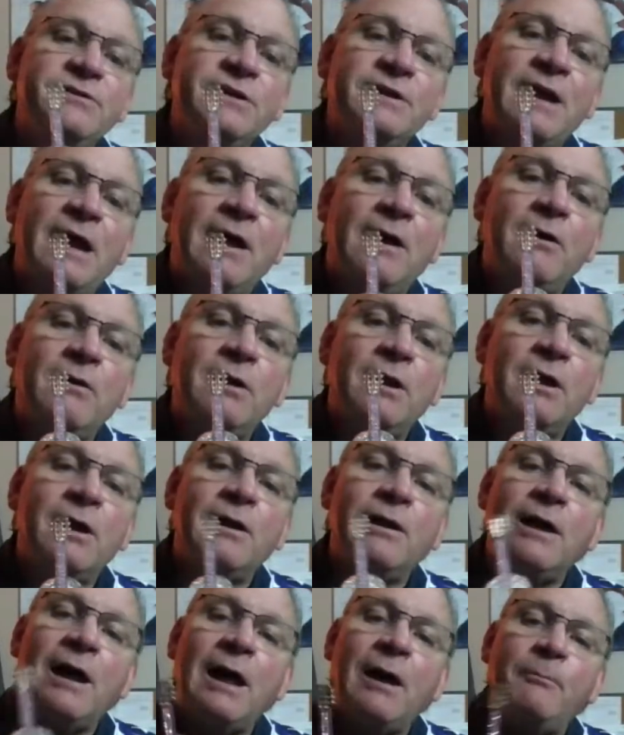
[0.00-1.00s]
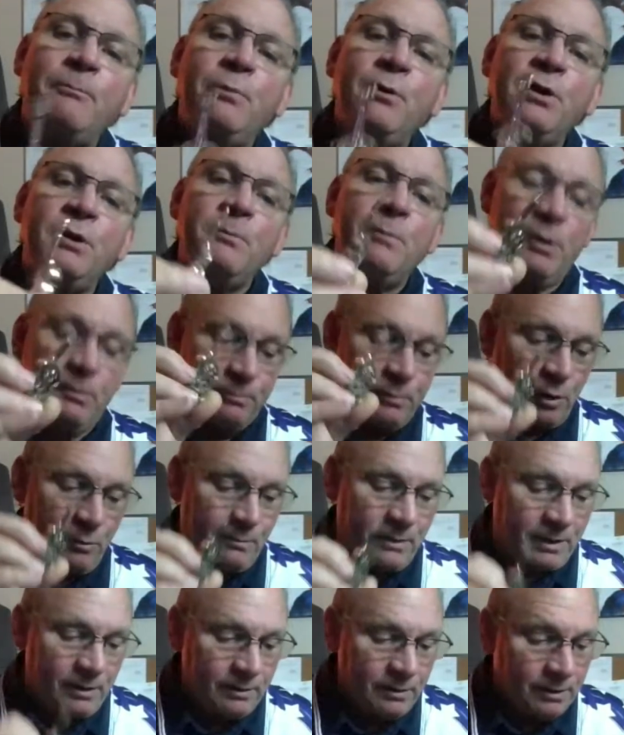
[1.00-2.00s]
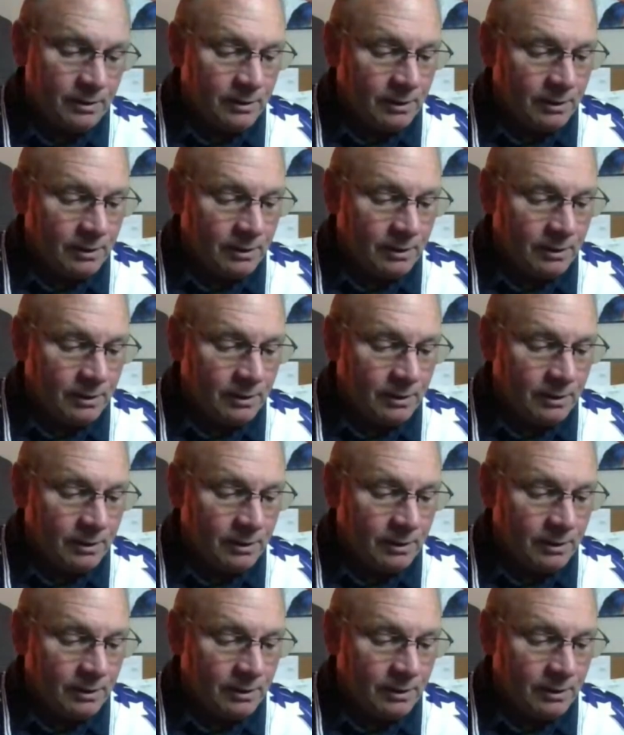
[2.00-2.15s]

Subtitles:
and I'll put them up on my